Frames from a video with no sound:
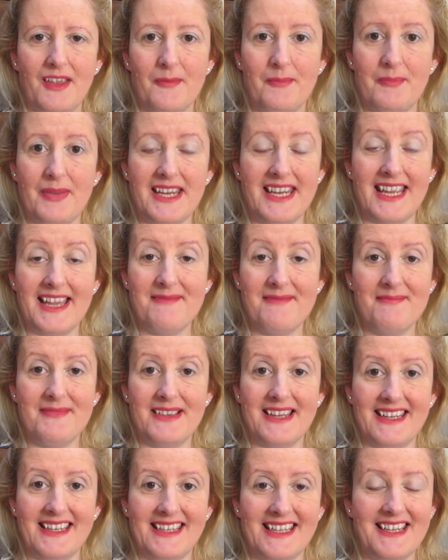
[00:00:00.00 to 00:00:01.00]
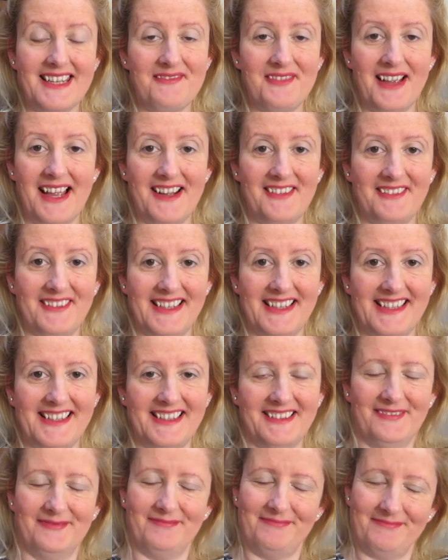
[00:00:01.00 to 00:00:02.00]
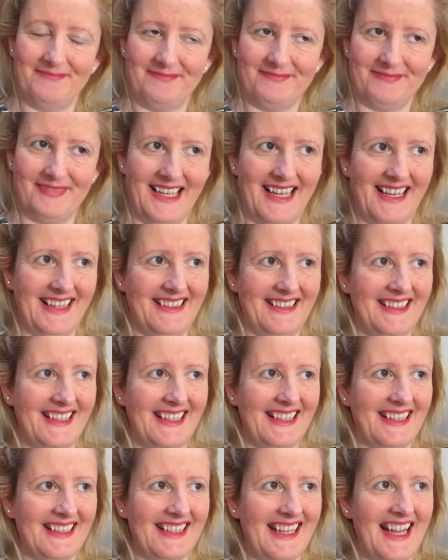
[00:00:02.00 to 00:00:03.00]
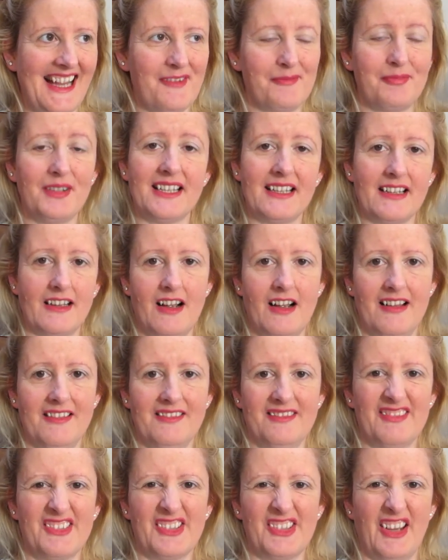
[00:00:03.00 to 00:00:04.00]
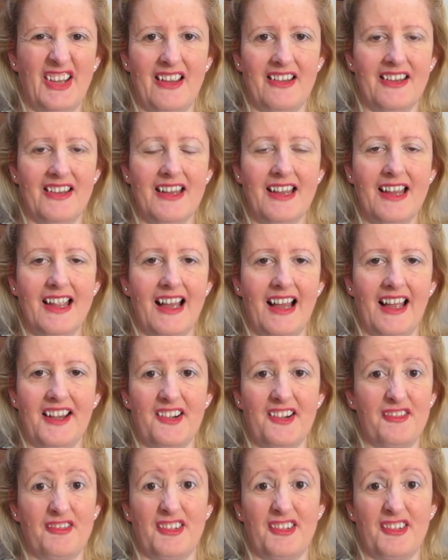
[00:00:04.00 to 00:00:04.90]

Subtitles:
PM me, email me. But yeah, bring it on. So I don't